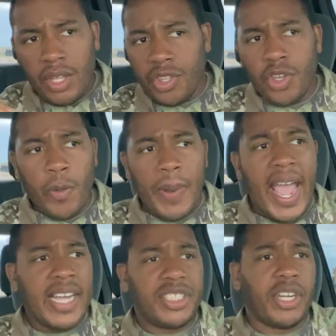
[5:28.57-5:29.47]
You're
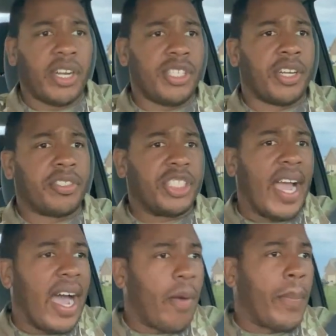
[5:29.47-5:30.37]
past your your
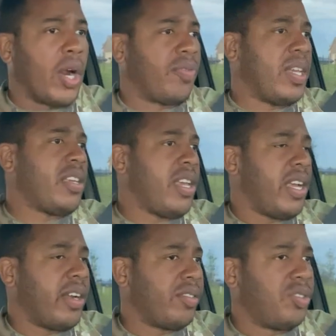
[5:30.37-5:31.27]
child birthing
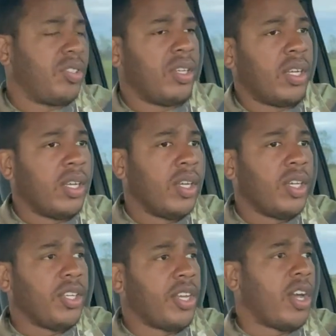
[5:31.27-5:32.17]
years,
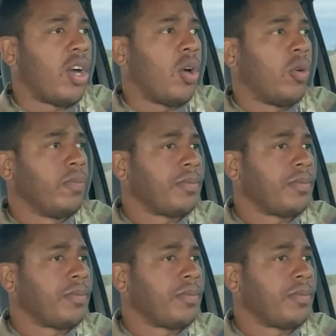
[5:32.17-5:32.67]
you know.